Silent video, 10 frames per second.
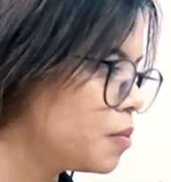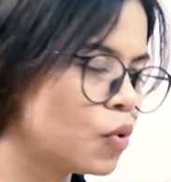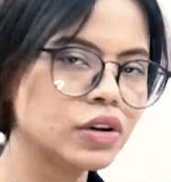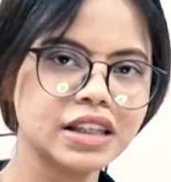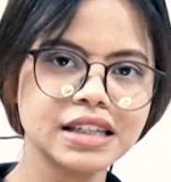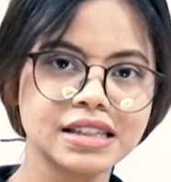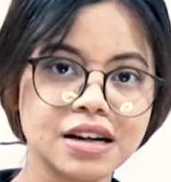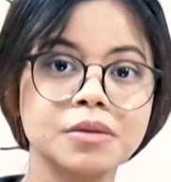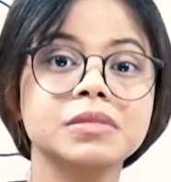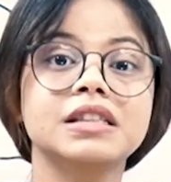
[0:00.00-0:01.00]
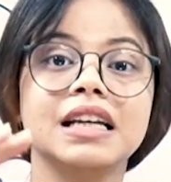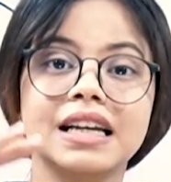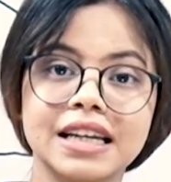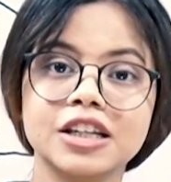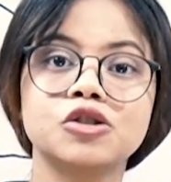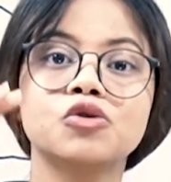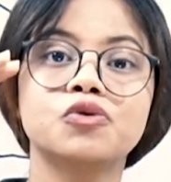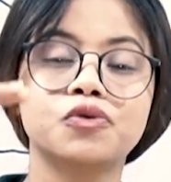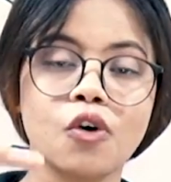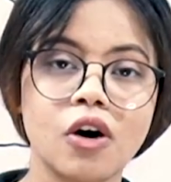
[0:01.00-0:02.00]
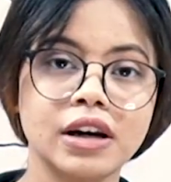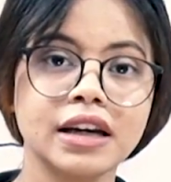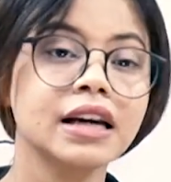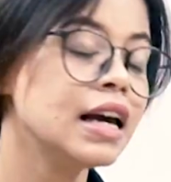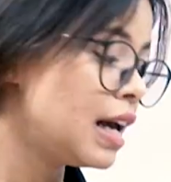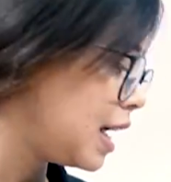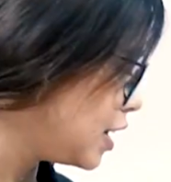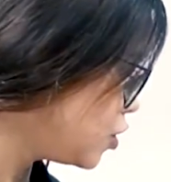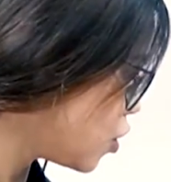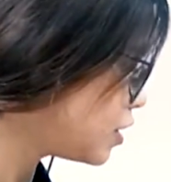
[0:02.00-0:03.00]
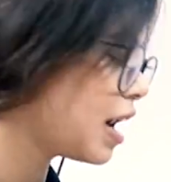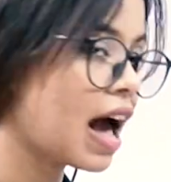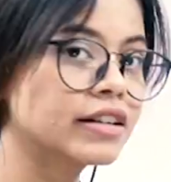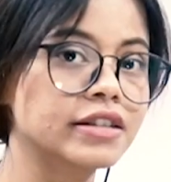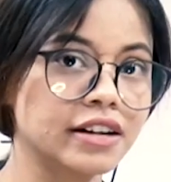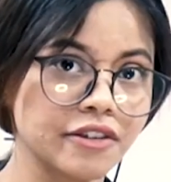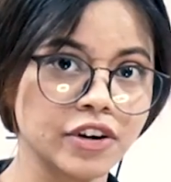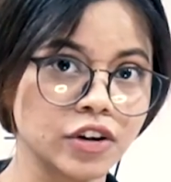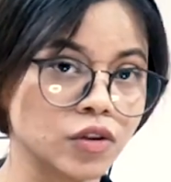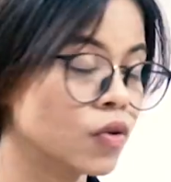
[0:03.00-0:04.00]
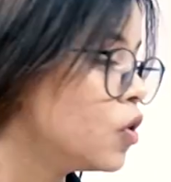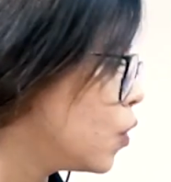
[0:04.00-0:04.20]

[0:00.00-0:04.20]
both these terms, they lead to falling in your tax revenue.